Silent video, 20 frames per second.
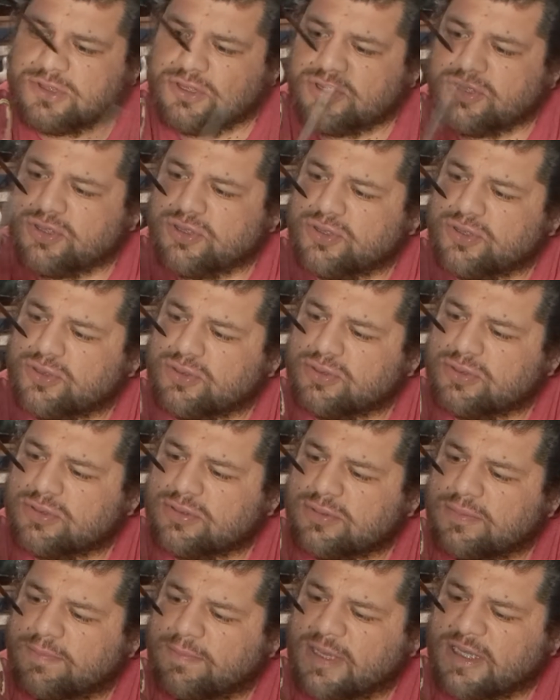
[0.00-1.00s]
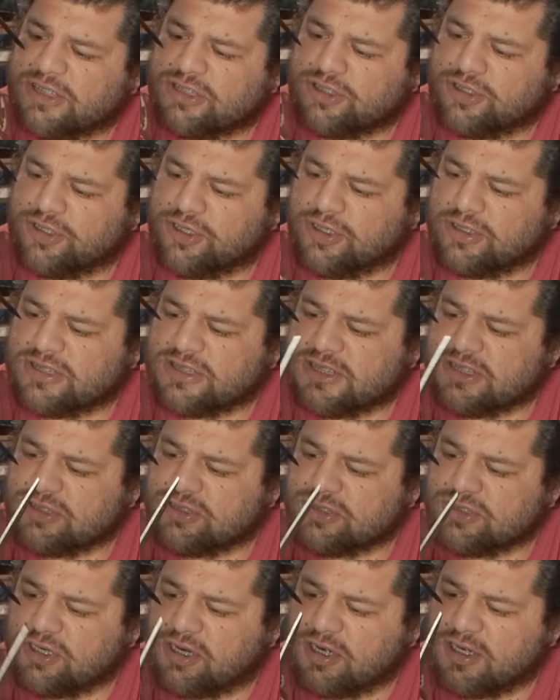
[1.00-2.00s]
to make sure your
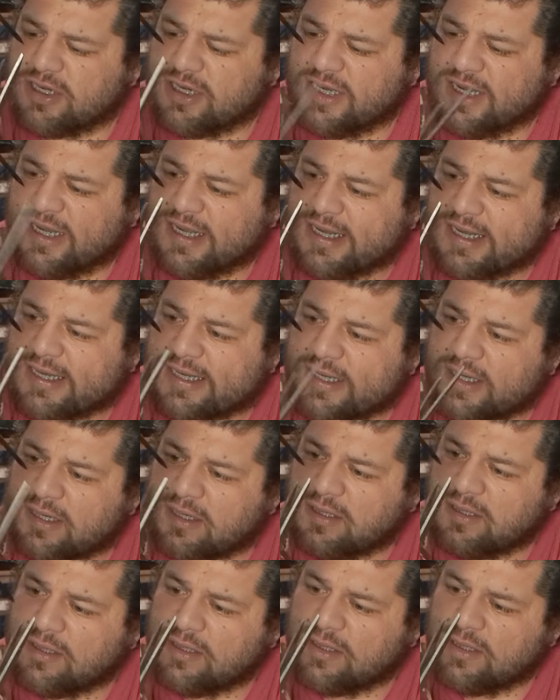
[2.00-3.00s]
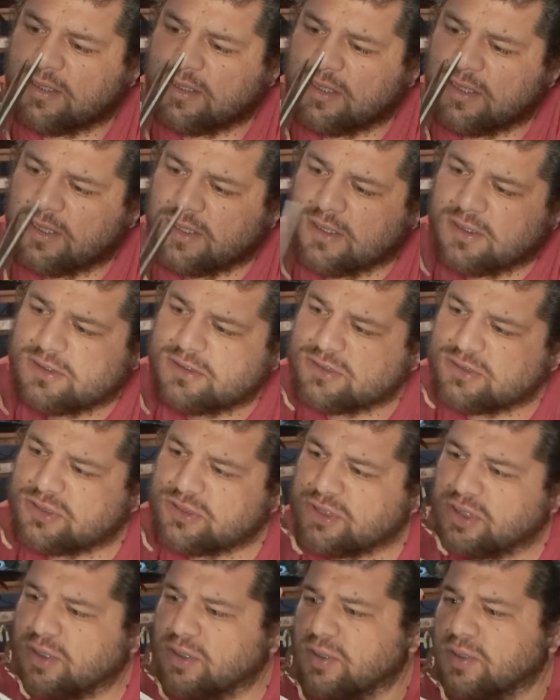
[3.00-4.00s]
scissors are clean.
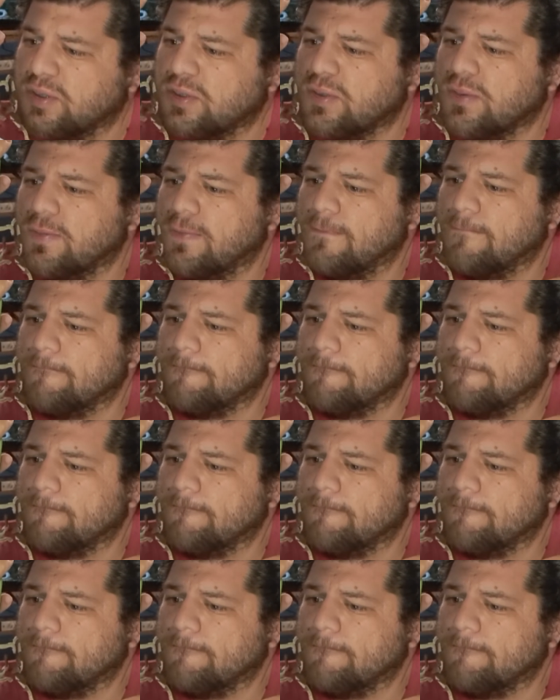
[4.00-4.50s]
So